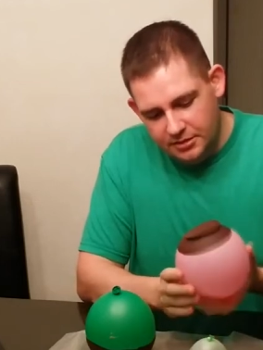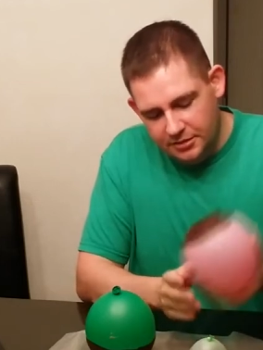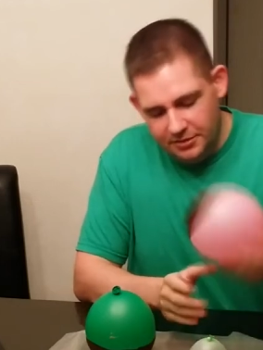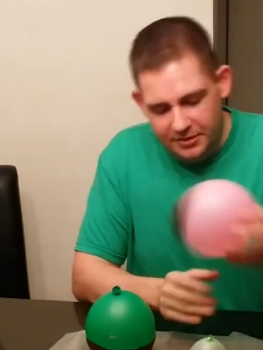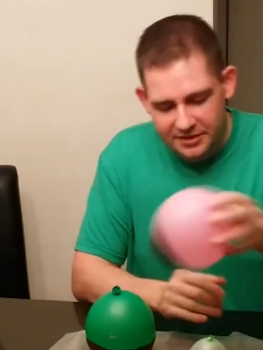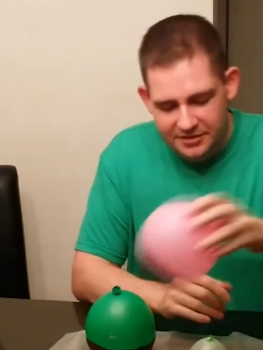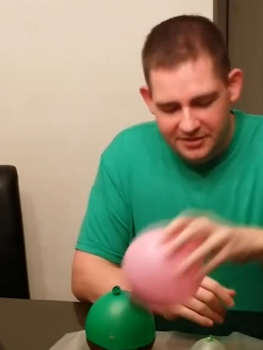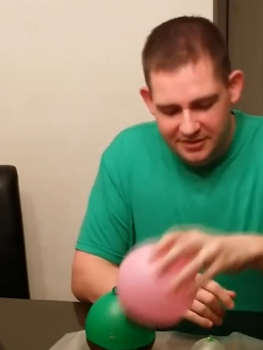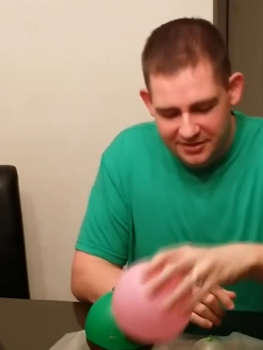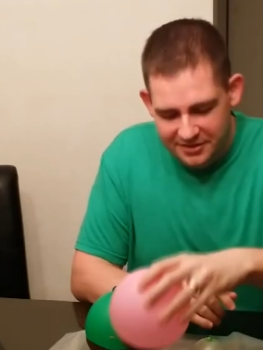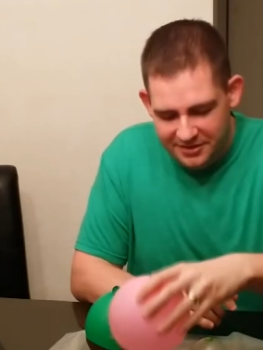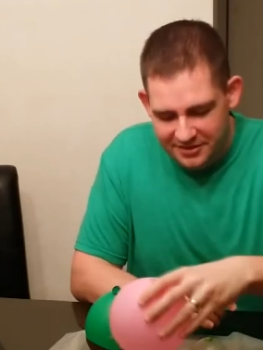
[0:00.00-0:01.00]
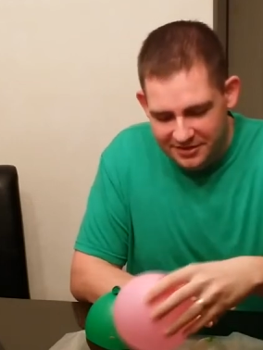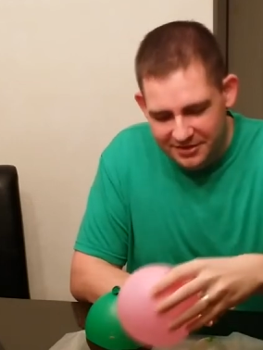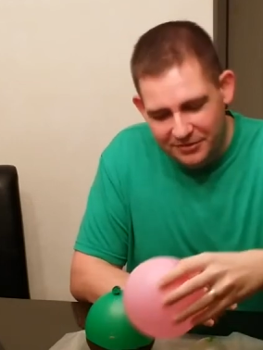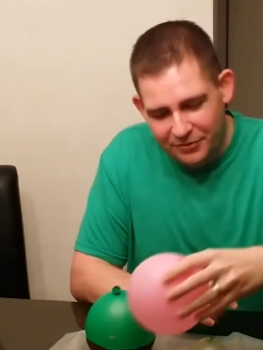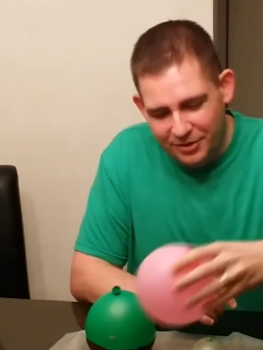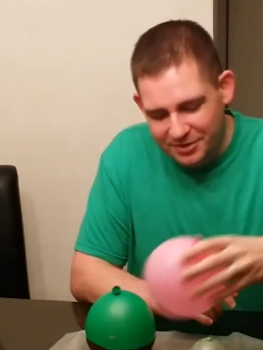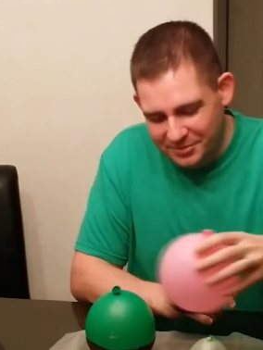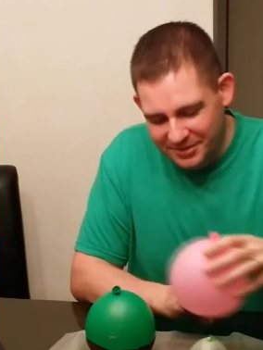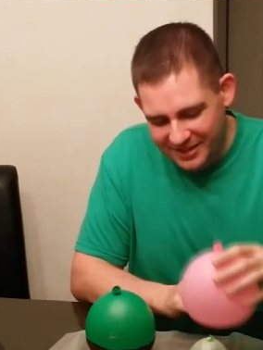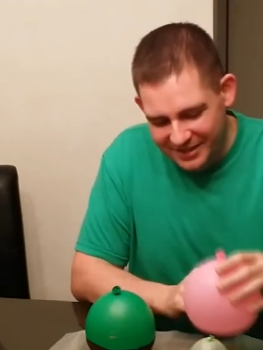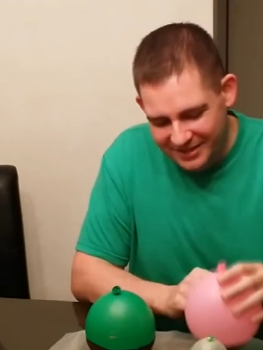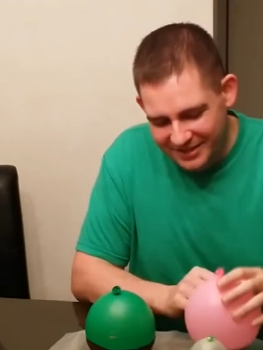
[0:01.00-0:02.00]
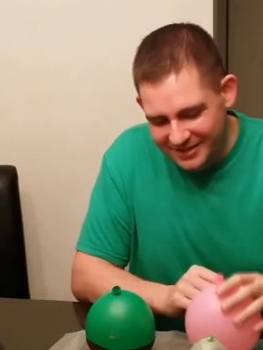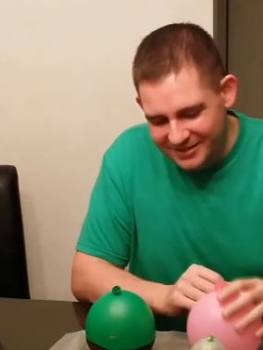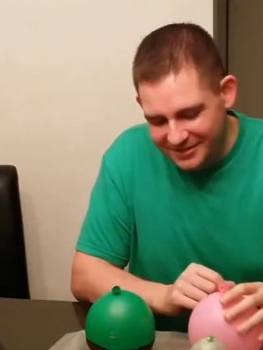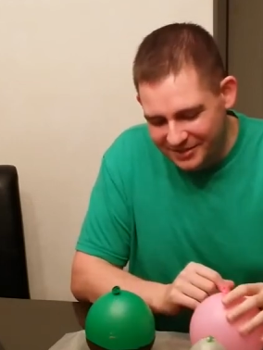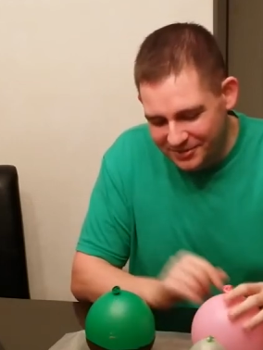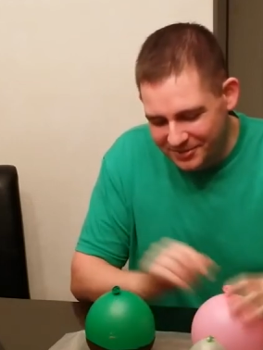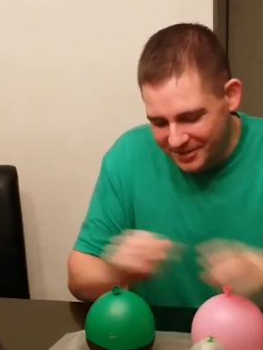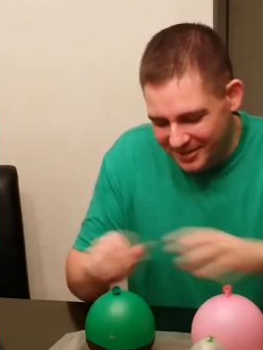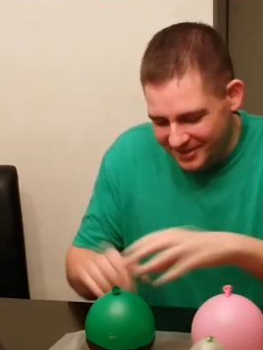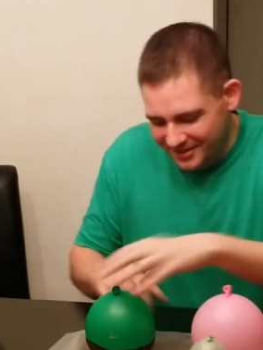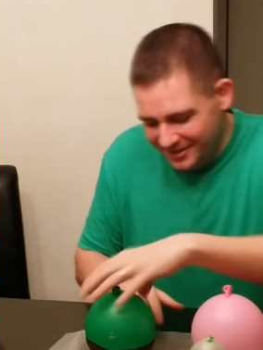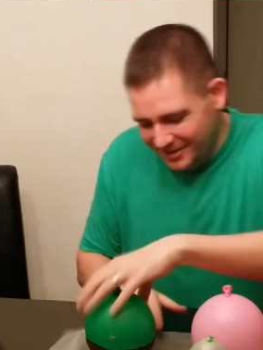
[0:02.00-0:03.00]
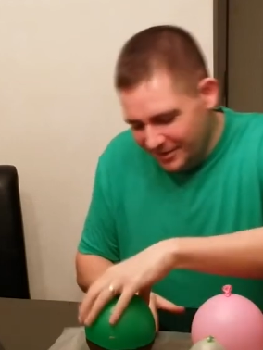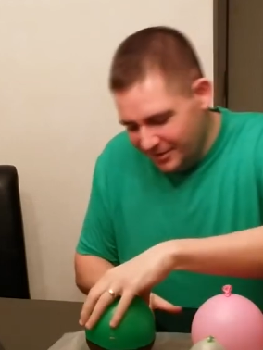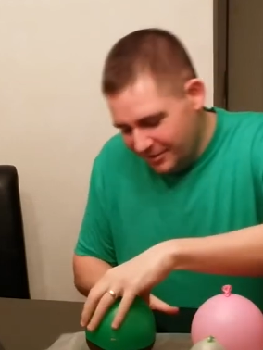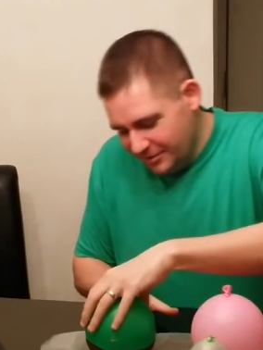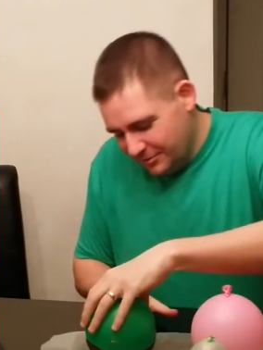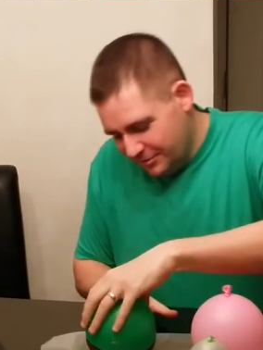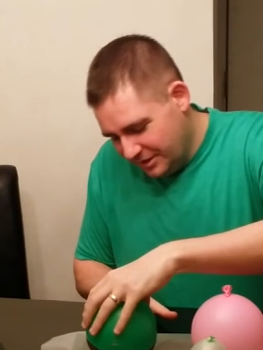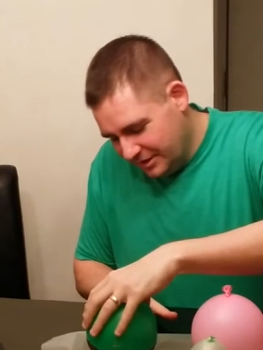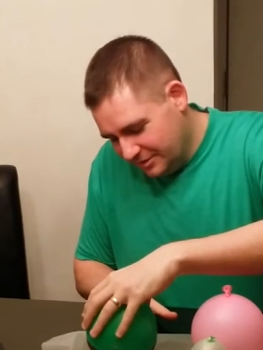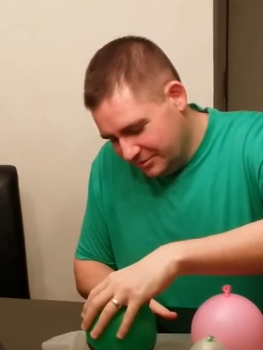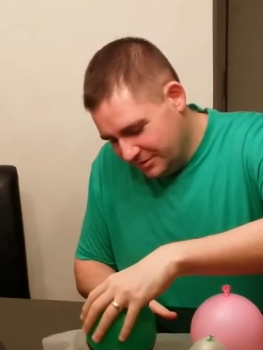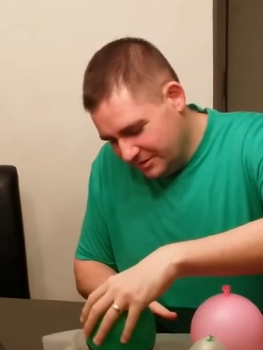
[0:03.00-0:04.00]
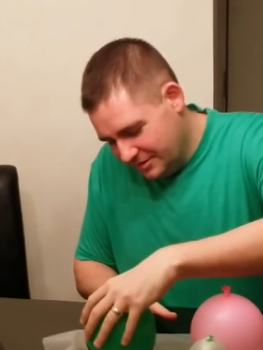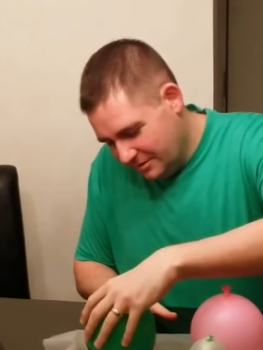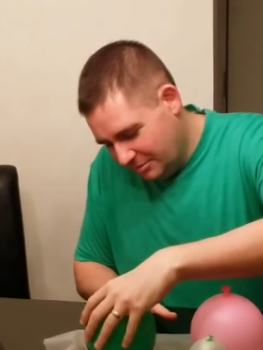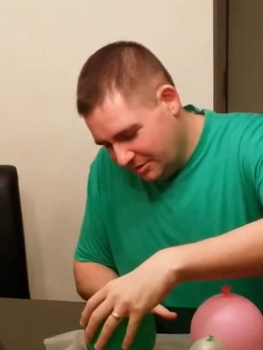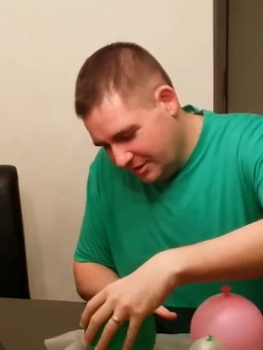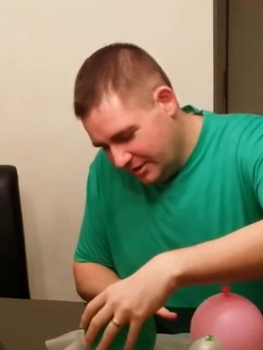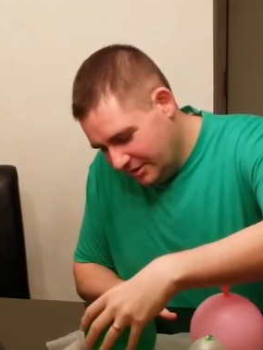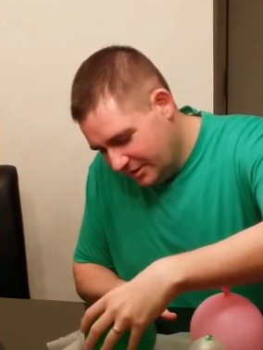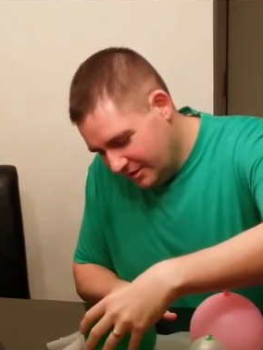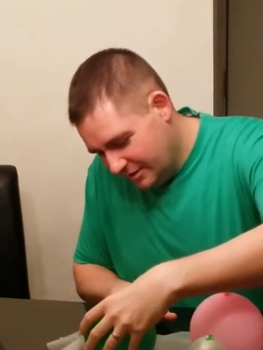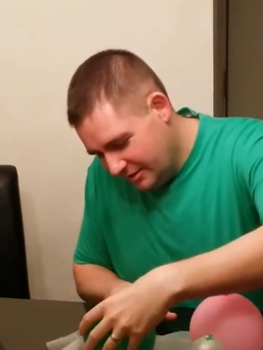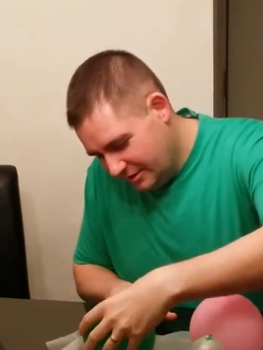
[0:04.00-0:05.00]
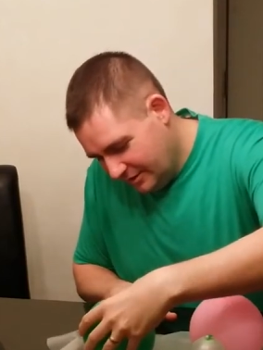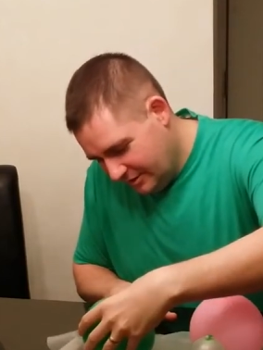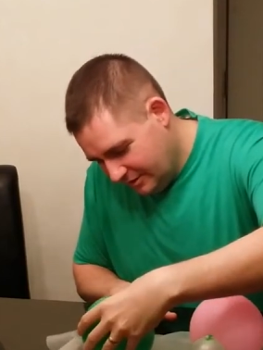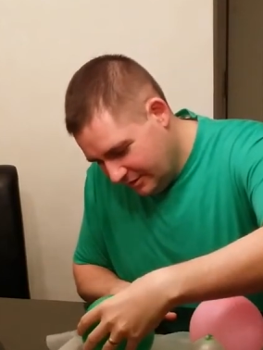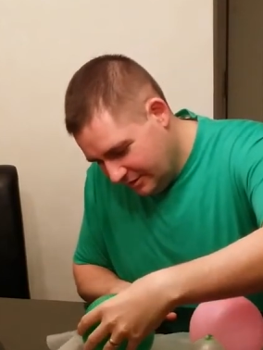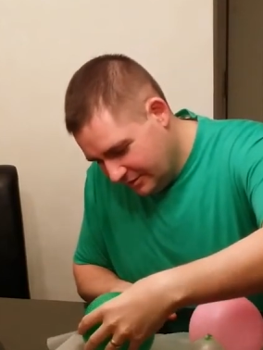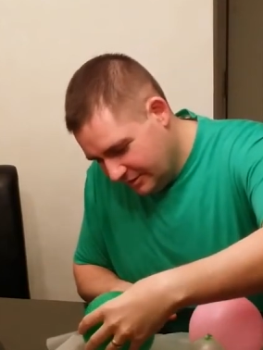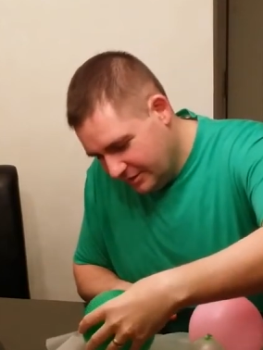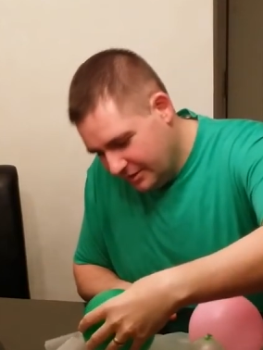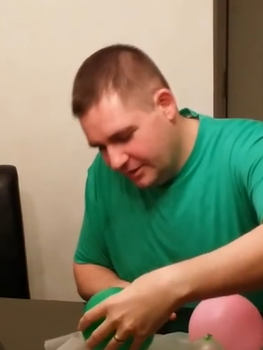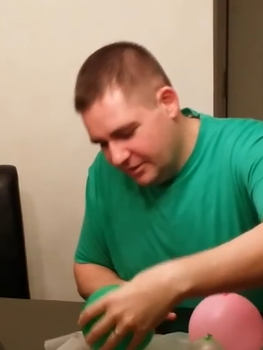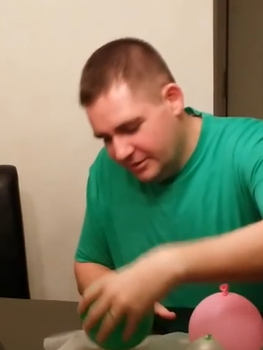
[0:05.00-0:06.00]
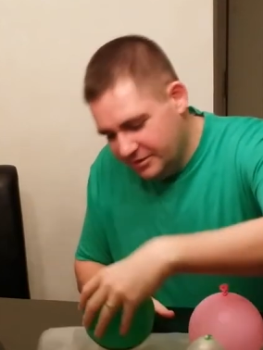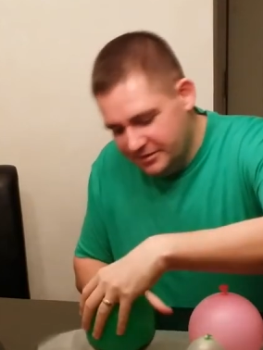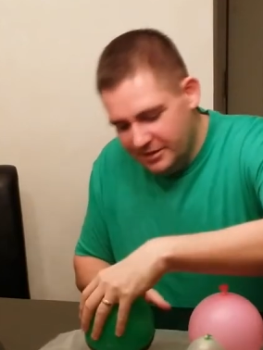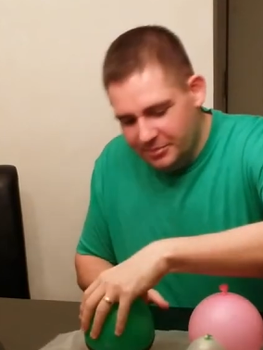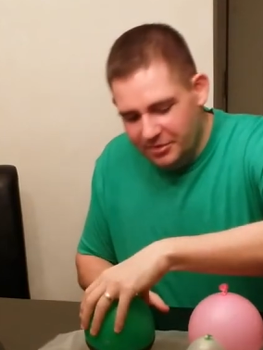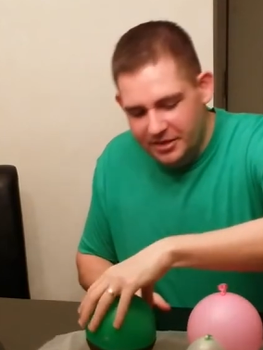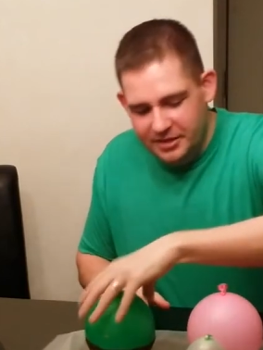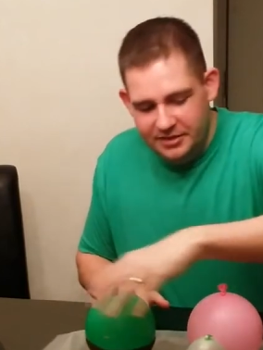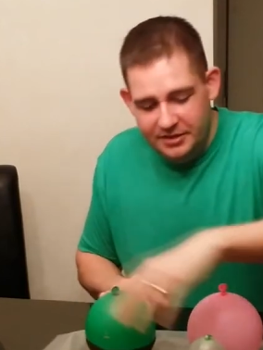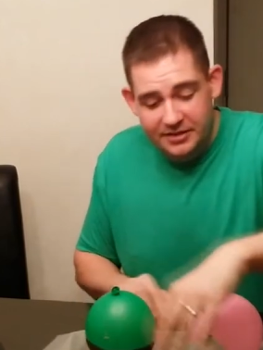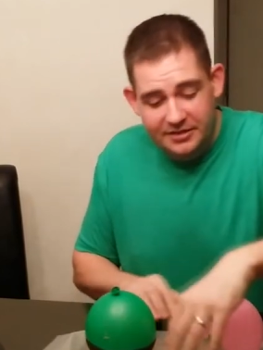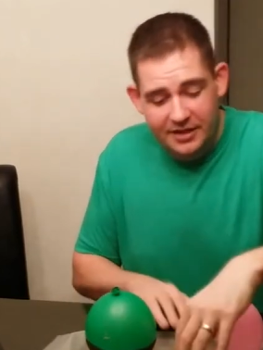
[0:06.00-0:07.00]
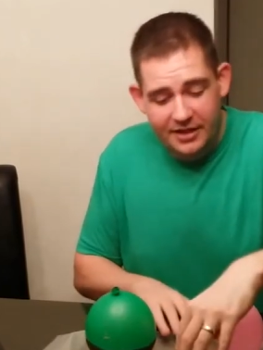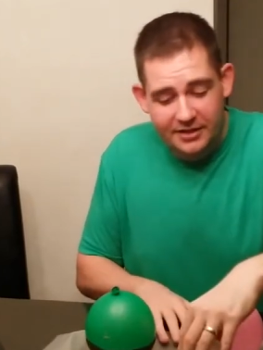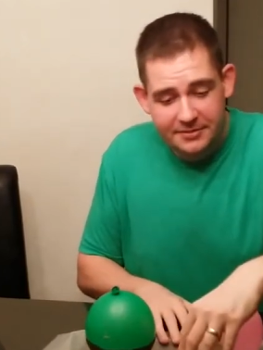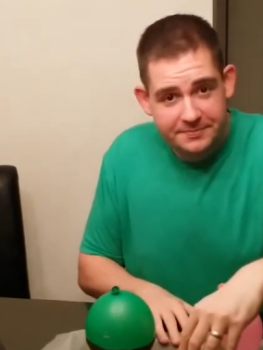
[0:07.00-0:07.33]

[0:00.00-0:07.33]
That's the first one I did, so get this one separated, and I already separated this guy.